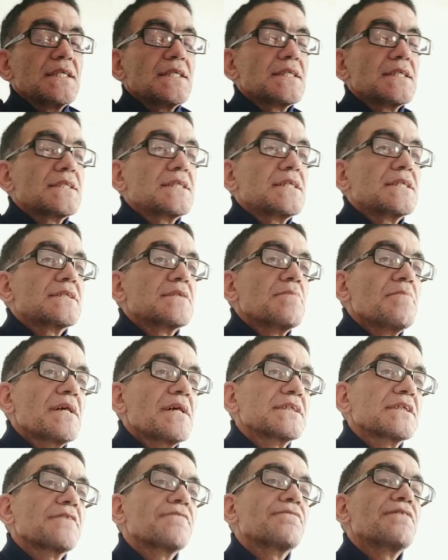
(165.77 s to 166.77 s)

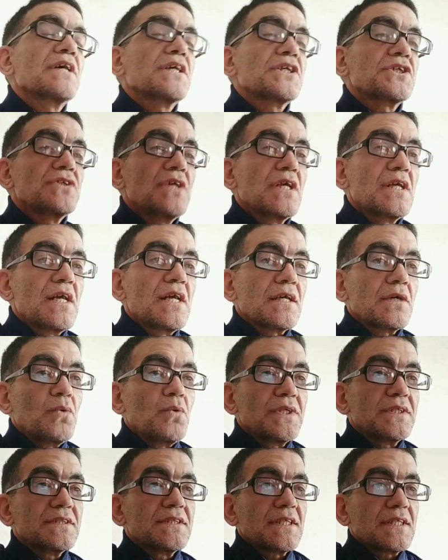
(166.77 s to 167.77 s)
Systematic functional
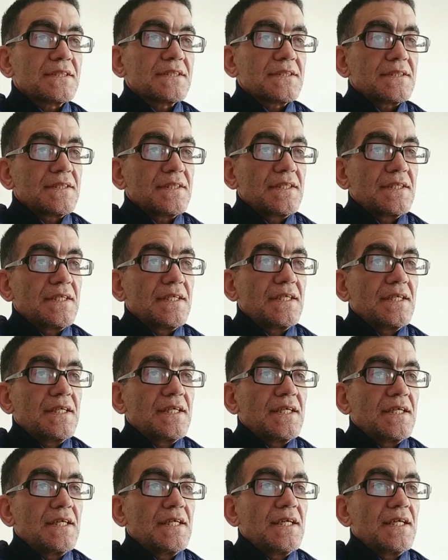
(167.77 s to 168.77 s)
linguistics
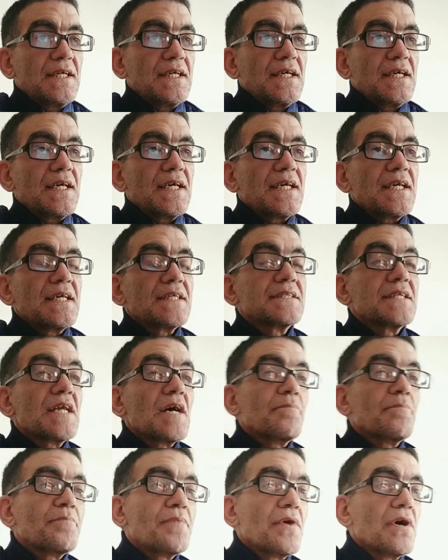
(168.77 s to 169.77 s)
is an
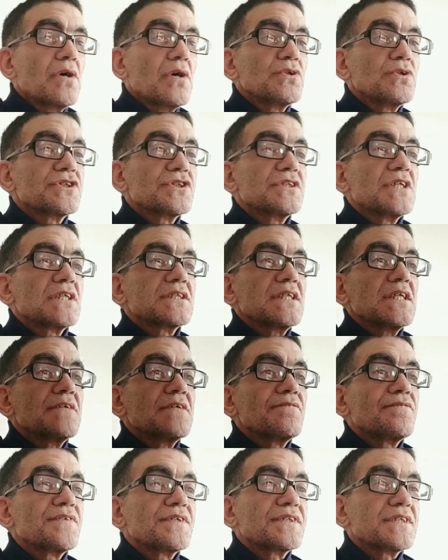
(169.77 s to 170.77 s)
approach that
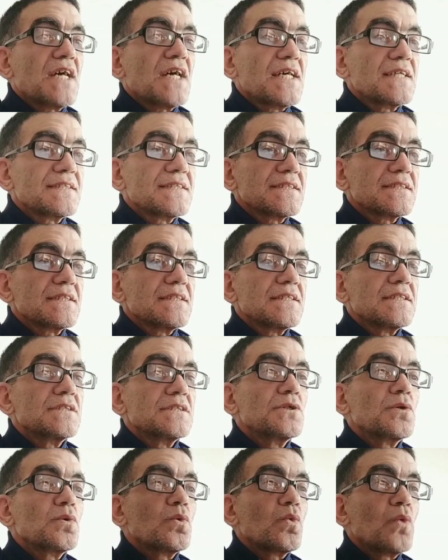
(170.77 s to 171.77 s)
emphasizes
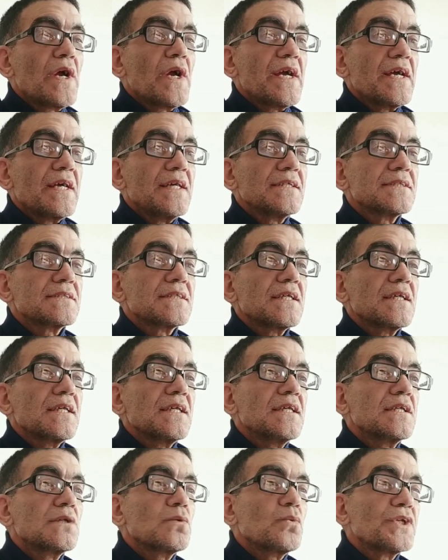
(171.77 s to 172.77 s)
the ways
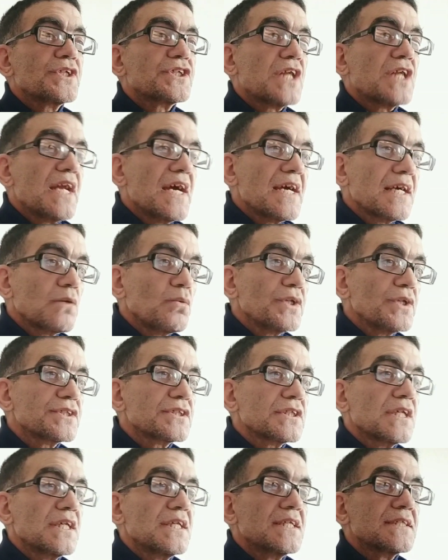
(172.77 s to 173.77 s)
in which
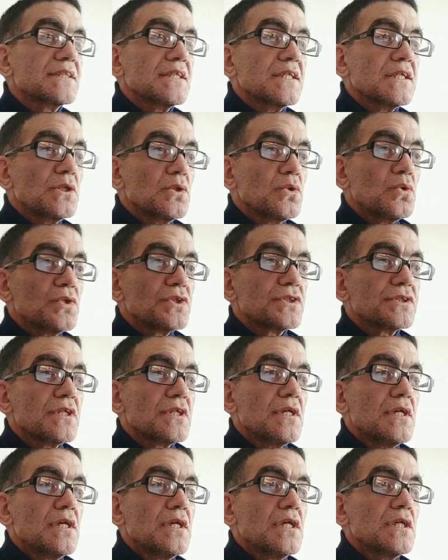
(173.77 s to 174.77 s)
language is used
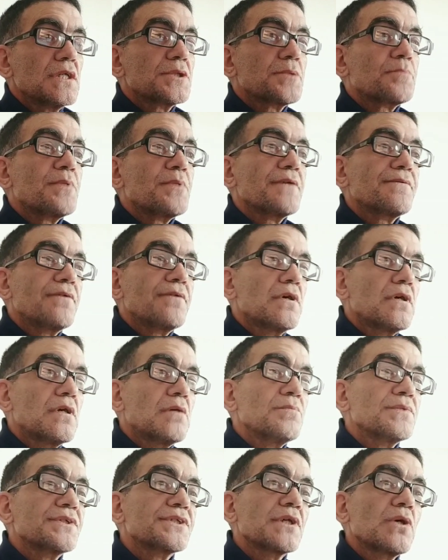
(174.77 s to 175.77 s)
to
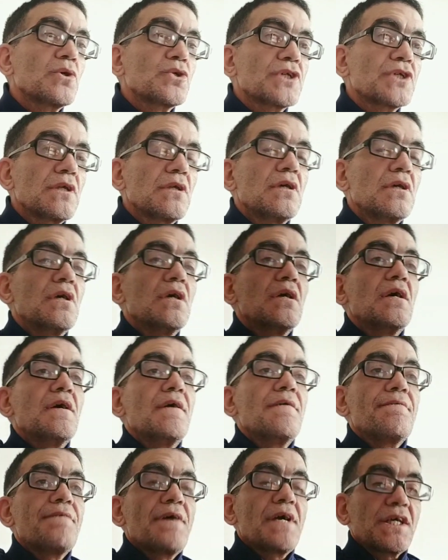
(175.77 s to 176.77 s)
perform social
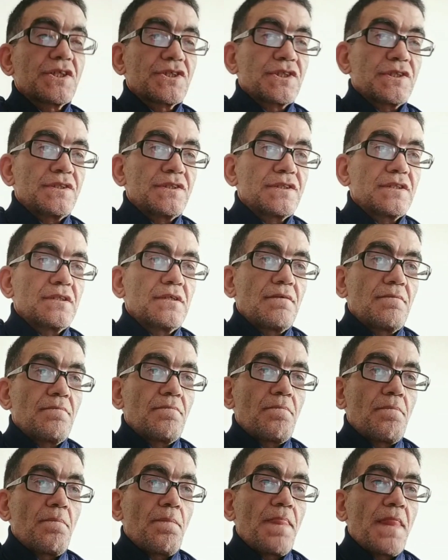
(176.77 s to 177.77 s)
functions,
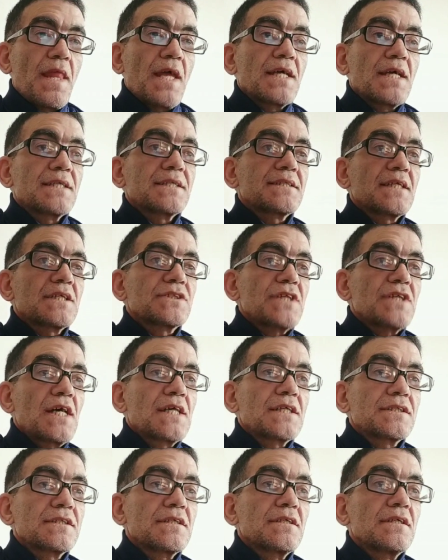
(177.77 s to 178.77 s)
such
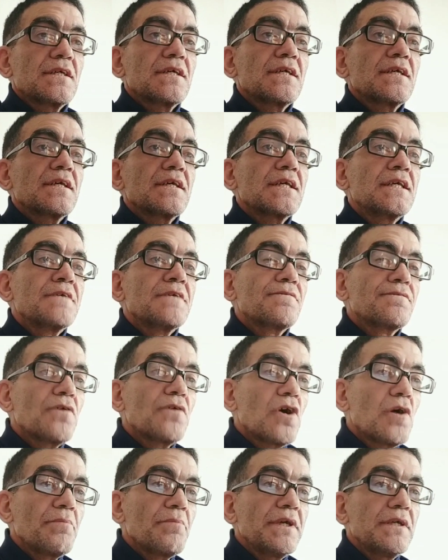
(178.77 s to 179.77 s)
as
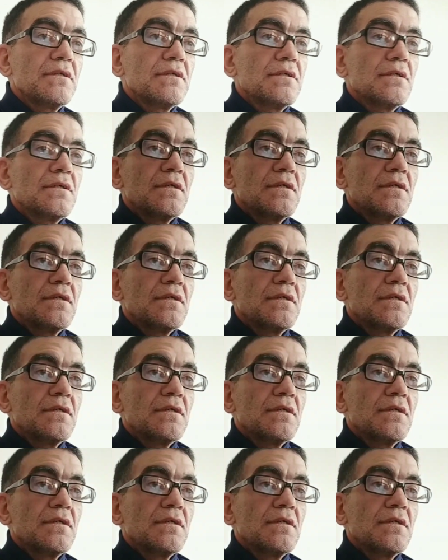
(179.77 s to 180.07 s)
informing,